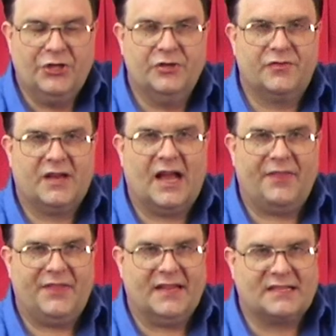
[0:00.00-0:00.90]
you've
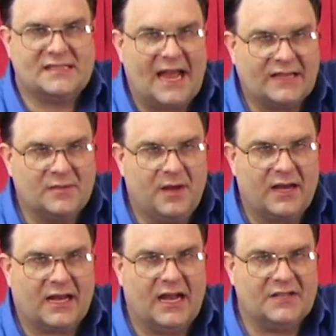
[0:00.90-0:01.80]
got the exact
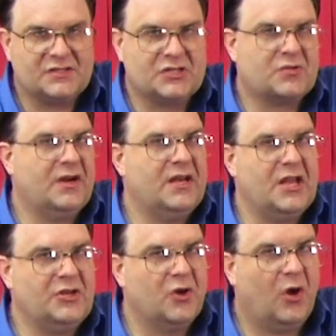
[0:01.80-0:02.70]
amount of concentrate,
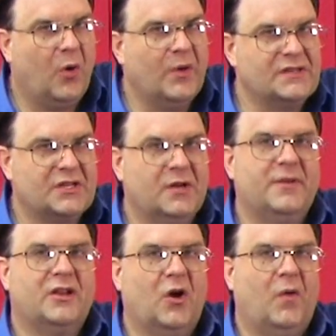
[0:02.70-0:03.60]
and you're always going to
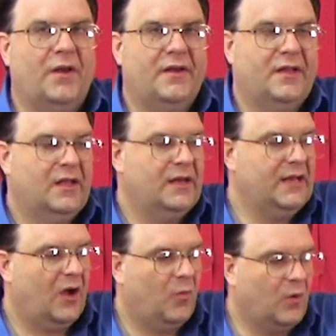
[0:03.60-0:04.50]
be going.
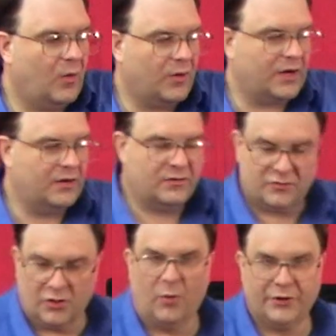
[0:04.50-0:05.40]
Now, what we're
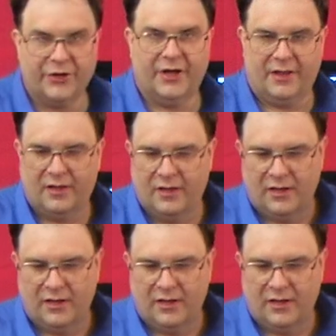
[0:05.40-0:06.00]
going good.